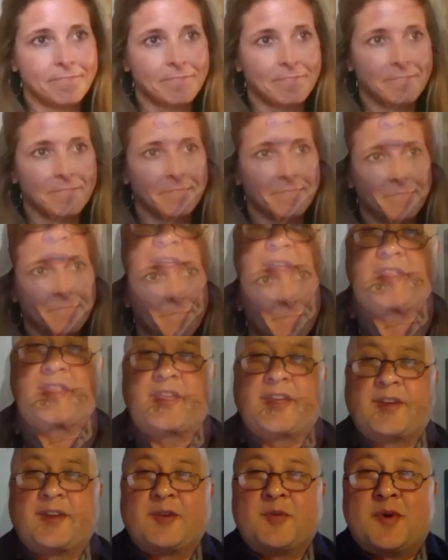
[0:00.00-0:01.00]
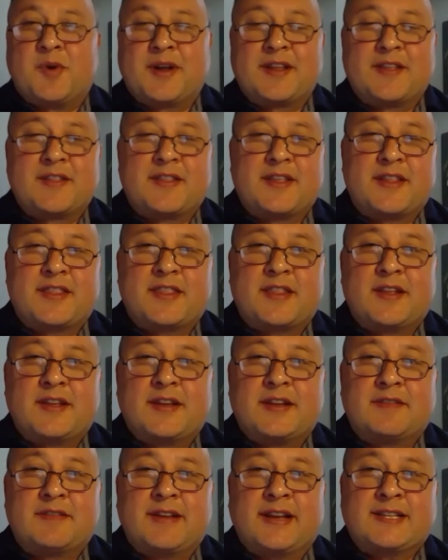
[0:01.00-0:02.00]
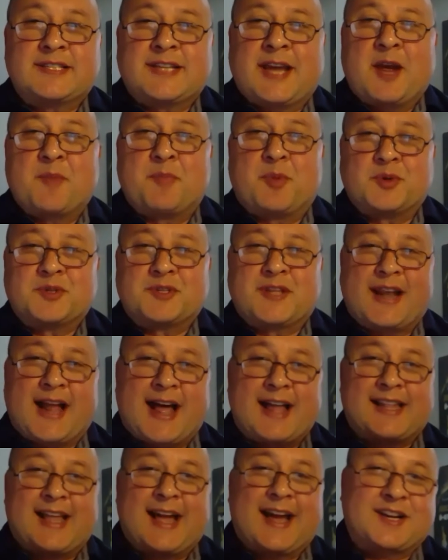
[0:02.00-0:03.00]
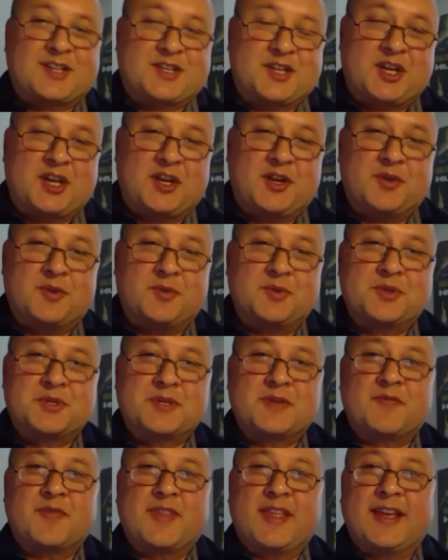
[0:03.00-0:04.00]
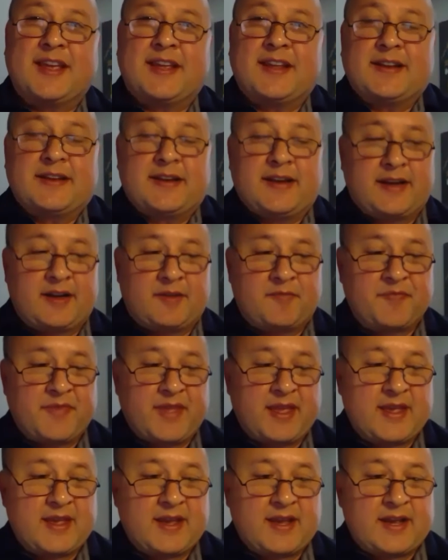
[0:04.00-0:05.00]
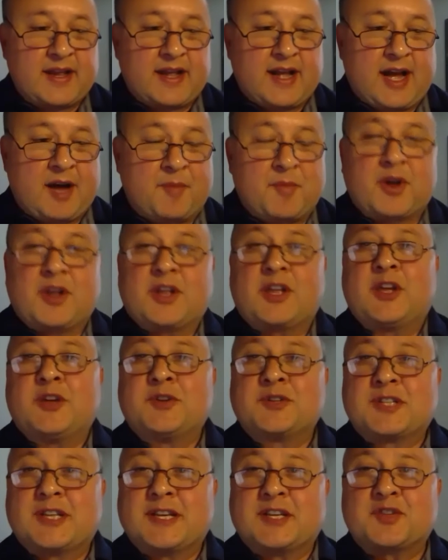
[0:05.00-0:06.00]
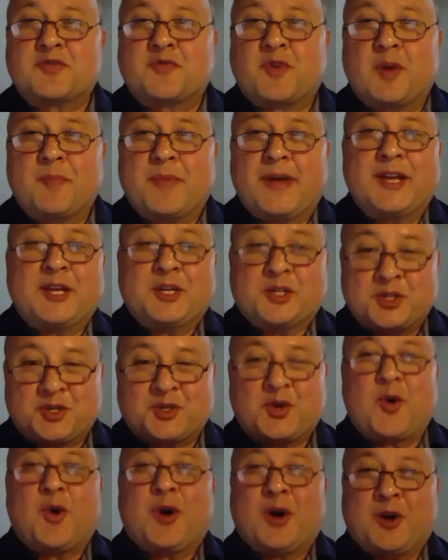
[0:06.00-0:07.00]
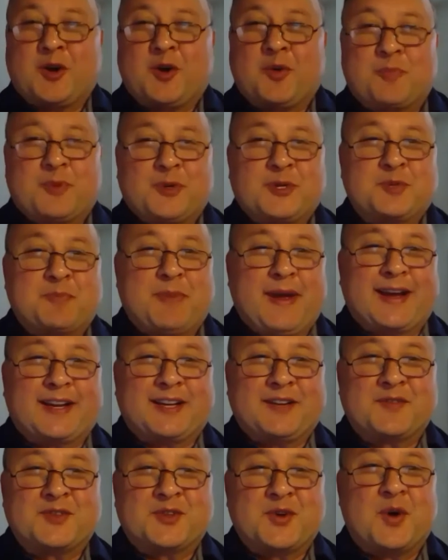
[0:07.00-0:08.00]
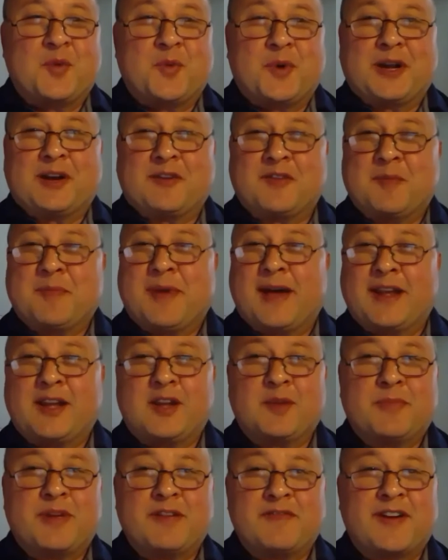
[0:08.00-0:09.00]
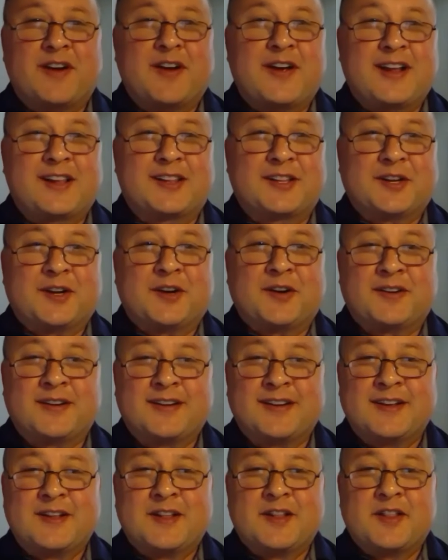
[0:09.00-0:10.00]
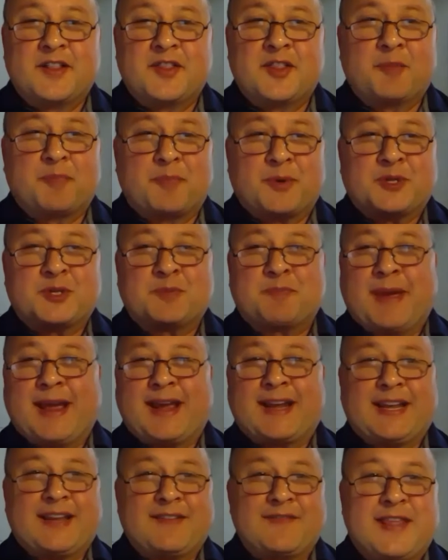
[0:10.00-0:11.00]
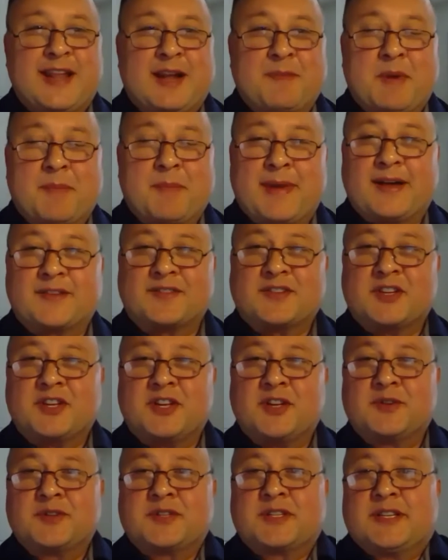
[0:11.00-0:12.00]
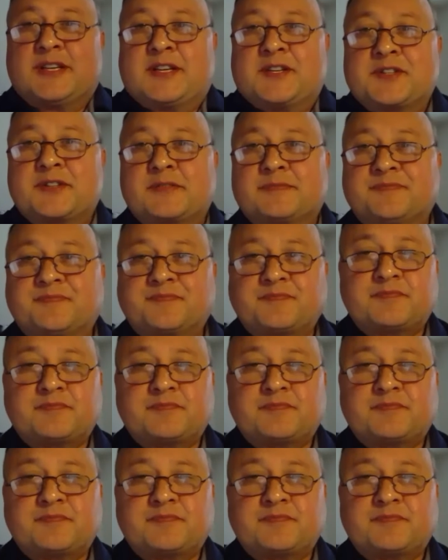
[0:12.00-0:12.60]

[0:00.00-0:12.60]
One of the examples that I like to use, and I'm going to use this from a historical perspective, so I want everybody to be very clear the perspective that I'm about to use this.